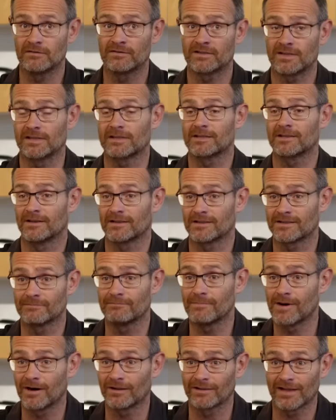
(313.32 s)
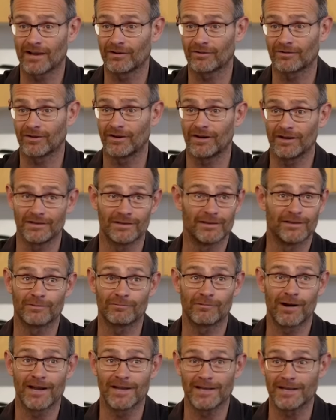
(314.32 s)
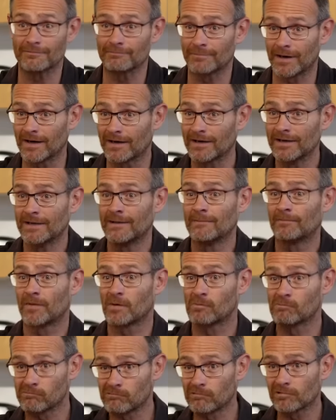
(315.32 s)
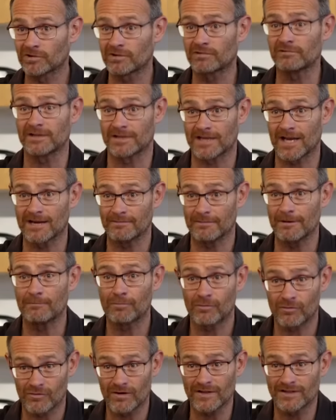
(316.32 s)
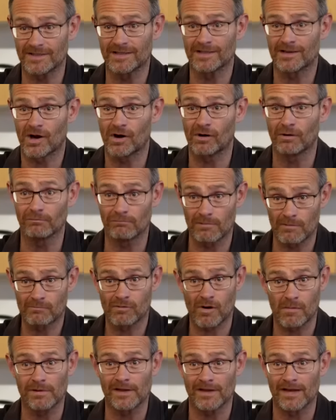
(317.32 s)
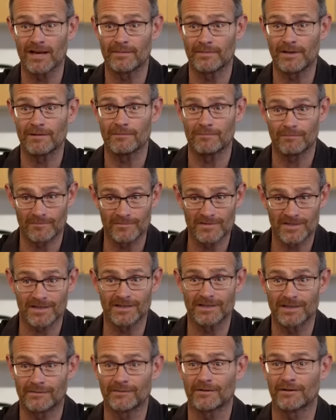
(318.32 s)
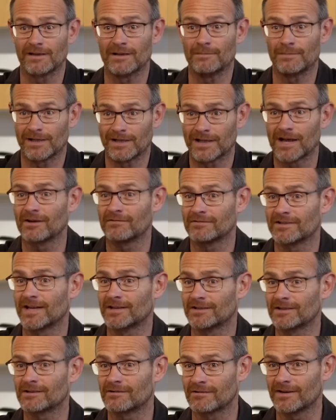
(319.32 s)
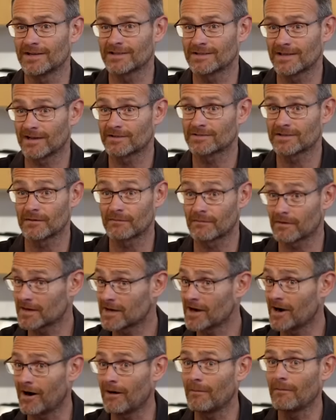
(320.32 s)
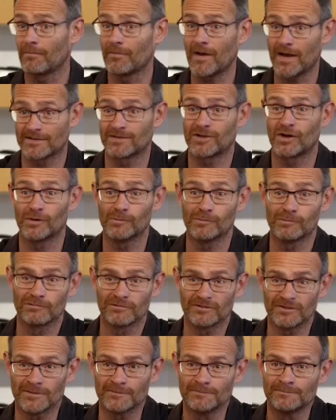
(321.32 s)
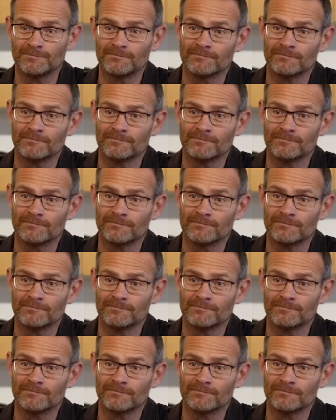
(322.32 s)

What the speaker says: you said it's nice and mild outside and it's raining, but the water is going to be pretty cold. We're probably going to be significantly below 10 degrees now. So for a carp, that's cold water.